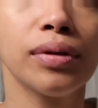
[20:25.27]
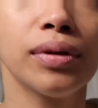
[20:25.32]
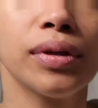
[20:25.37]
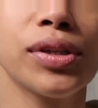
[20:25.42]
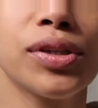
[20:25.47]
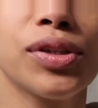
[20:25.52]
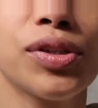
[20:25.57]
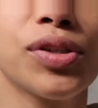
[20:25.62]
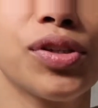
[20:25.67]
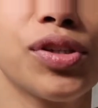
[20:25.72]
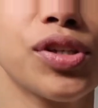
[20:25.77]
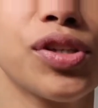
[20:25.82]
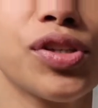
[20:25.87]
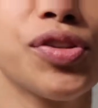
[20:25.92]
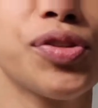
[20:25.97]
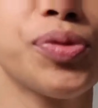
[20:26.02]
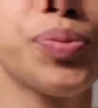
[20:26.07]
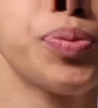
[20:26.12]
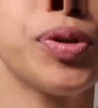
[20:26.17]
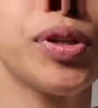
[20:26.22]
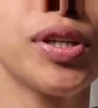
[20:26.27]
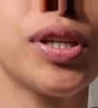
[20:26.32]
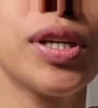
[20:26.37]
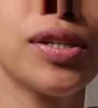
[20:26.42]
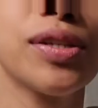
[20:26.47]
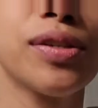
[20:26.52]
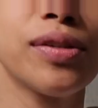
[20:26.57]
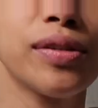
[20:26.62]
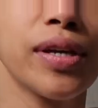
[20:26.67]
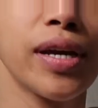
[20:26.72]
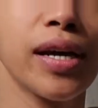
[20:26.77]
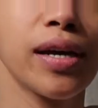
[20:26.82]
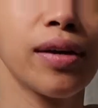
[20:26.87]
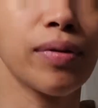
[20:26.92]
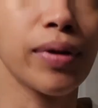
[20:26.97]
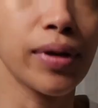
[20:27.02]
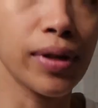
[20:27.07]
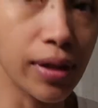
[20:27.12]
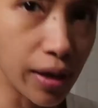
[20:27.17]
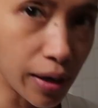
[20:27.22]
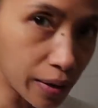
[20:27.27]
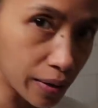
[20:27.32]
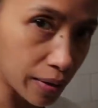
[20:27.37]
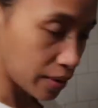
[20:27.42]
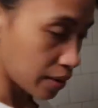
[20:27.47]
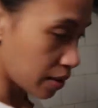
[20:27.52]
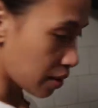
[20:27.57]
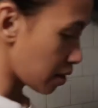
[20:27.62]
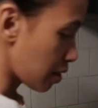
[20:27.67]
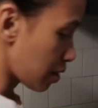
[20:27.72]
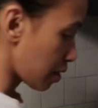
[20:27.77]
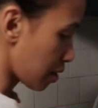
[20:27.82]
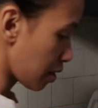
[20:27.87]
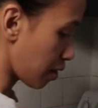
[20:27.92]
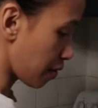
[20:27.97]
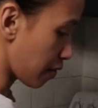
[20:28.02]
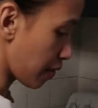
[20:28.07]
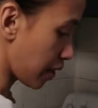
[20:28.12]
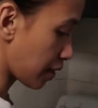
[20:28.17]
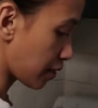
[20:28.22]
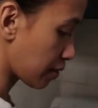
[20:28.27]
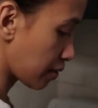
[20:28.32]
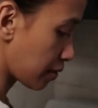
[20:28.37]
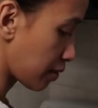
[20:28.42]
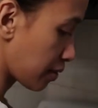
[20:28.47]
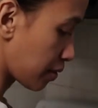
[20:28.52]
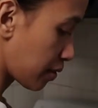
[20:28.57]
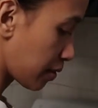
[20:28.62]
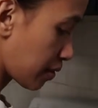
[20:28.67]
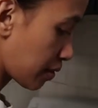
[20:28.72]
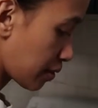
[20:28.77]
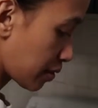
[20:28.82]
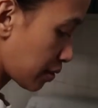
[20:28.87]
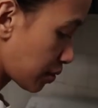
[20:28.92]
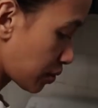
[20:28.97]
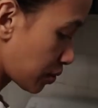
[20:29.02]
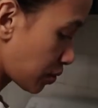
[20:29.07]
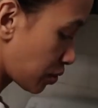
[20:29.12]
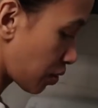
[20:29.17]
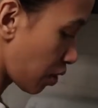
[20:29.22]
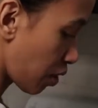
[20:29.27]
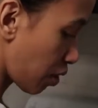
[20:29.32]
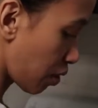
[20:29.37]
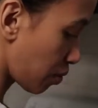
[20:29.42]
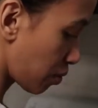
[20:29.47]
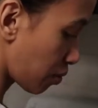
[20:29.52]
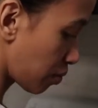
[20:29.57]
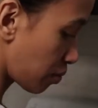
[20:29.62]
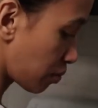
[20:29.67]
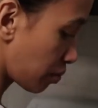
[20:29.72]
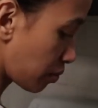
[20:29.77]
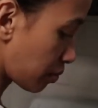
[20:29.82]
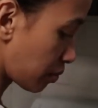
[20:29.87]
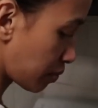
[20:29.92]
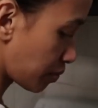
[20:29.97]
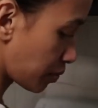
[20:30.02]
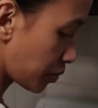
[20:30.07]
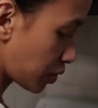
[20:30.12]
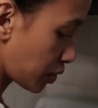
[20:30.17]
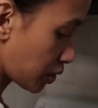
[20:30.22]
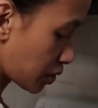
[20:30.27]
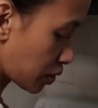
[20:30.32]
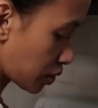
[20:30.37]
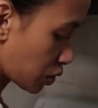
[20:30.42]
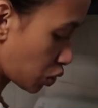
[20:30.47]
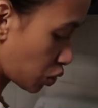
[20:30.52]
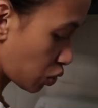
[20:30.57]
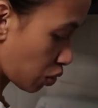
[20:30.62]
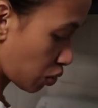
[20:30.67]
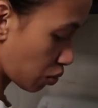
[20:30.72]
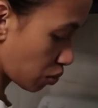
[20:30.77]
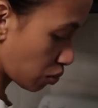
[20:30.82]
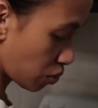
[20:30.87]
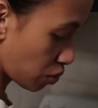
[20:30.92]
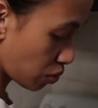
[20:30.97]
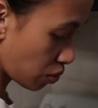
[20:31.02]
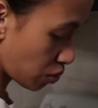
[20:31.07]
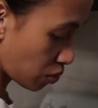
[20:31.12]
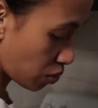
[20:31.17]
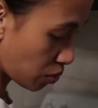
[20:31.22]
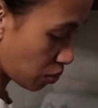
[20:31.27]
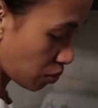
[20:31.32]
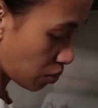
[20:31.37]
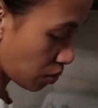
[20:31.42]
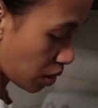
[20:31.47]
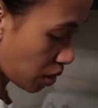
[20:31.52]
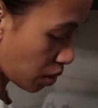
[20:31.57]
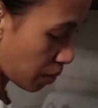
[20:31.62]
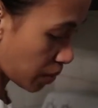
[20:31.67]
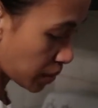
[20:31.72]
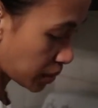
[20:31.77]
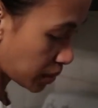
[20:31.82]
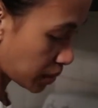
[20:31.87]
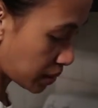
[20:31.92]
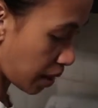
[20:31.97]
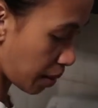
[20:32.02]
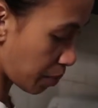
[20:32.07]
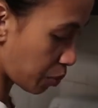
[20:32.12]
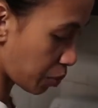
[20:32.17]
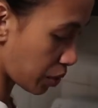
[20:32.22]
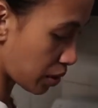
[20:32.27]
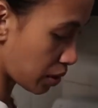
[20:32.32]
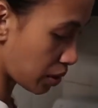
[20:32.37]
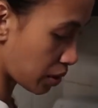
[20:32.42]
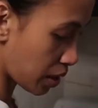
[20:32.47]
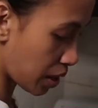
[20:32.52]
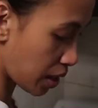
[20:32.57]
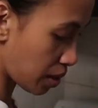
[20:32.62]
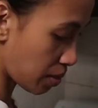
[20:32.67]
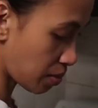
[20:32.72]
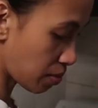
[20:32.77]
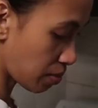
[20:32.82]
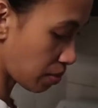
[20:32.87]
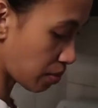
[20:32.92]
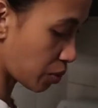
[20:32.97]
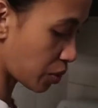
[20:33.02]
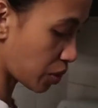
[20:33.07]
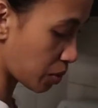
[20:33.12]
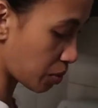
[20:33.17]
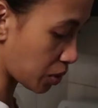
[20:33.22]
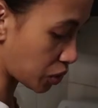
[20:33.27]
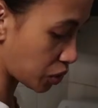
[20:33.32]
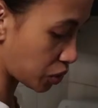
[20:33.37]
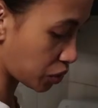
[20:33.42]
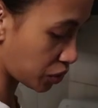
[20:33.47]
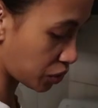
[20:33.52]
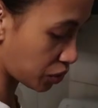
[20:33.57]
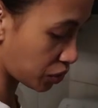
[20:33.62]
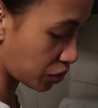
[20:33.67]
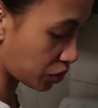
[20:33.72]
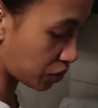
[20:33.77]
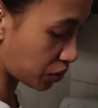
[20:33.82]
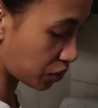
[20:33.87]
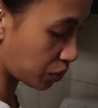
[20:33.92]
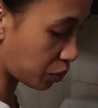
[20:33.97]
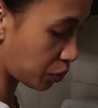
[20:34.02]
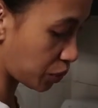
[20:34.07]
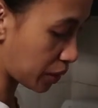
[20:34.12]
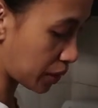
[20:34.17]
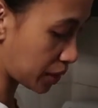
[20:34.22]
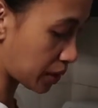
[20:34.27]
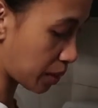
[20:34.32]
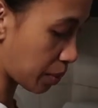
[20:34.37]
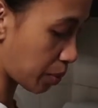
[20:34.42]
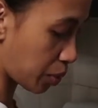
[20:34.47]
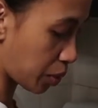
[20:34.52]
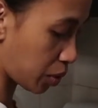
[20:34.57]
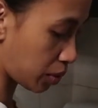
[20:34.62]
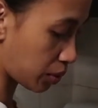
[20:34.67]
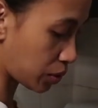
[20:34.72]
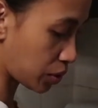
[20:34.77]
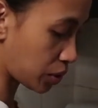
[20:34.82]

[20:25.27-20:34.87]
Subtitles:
Let's just put this down right there. All right, so just gonna show you how I separate them. Pretty much really simple.